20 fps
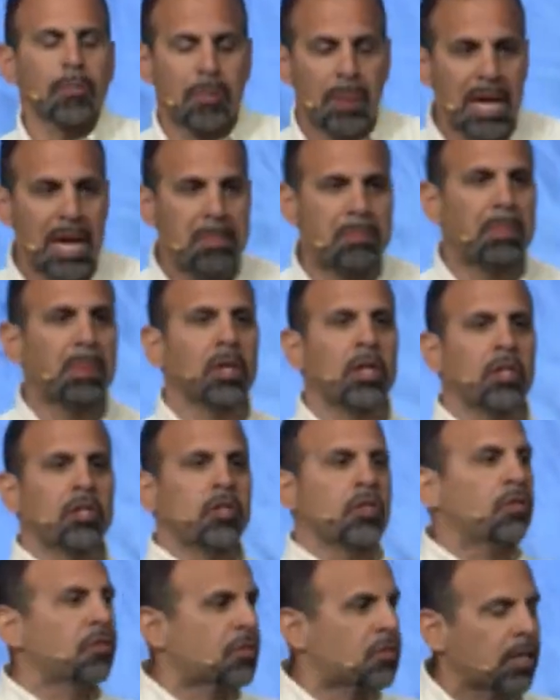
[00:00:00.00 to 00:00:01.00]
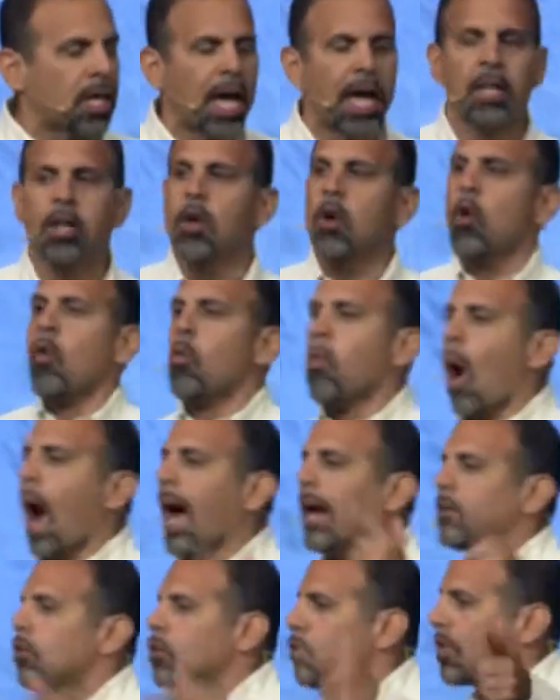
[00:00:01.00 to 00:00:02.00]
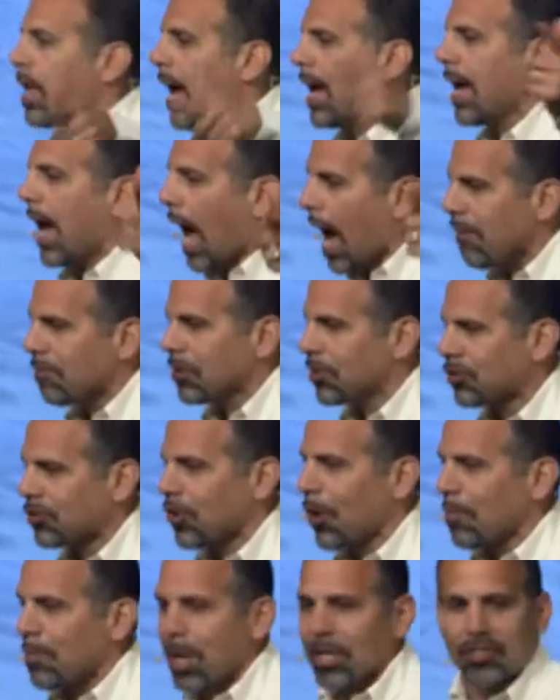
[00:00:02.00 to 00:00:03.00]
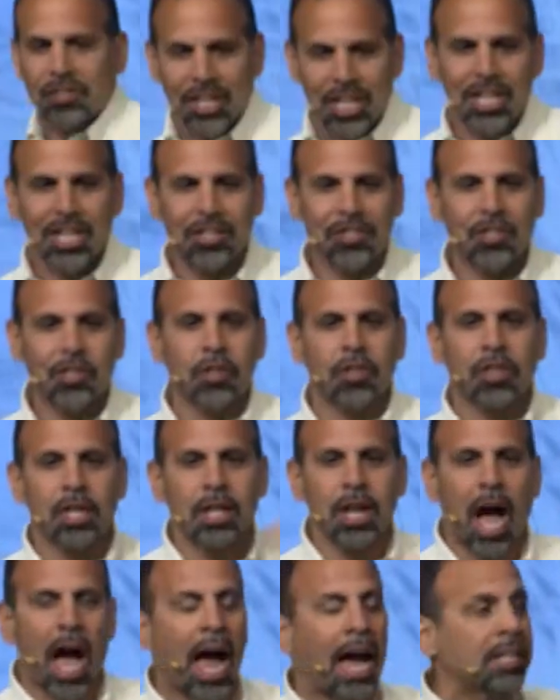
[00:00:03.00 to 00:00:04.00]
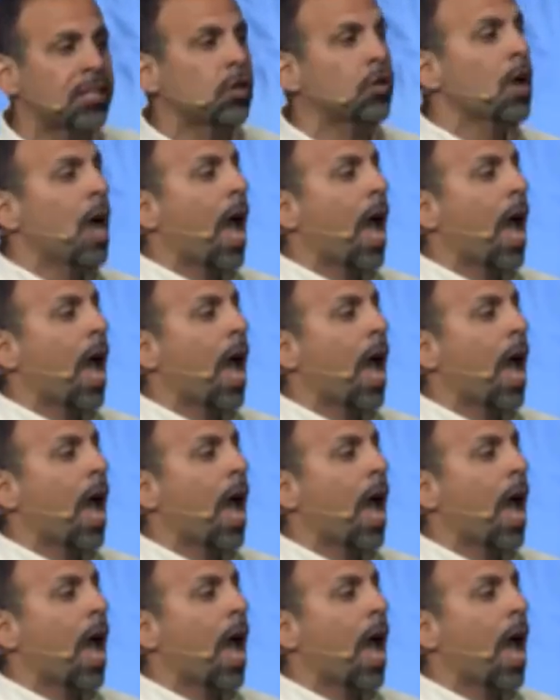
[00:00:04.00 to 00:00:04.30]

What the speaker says: people and you've said, why do they have it so much easier than I do?